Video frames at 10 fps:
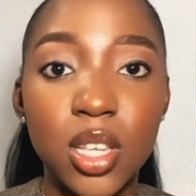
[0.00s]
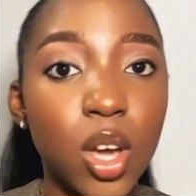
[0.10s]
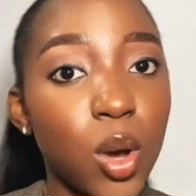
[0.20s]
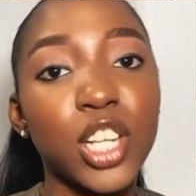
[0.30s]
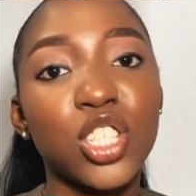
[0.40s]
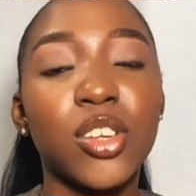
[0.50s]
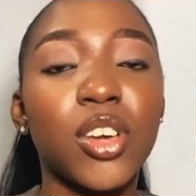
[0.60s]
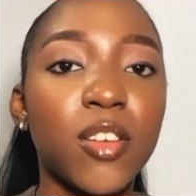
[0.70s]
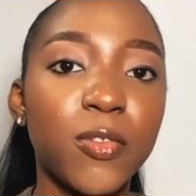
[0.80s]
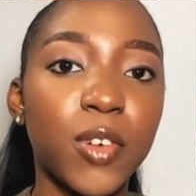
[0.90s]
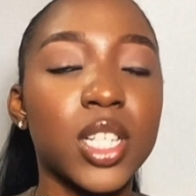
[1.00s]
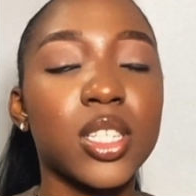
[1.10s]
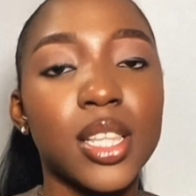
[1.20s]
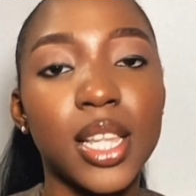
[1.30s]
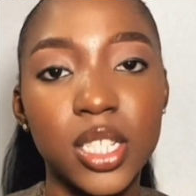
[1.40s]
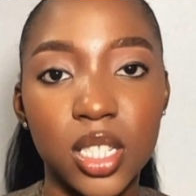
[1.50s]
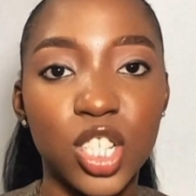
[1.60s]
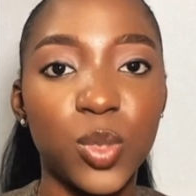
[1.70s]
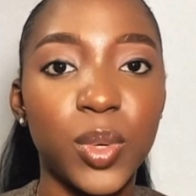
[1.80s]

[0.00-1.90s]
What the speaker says: Occasionally you can fall into that ditch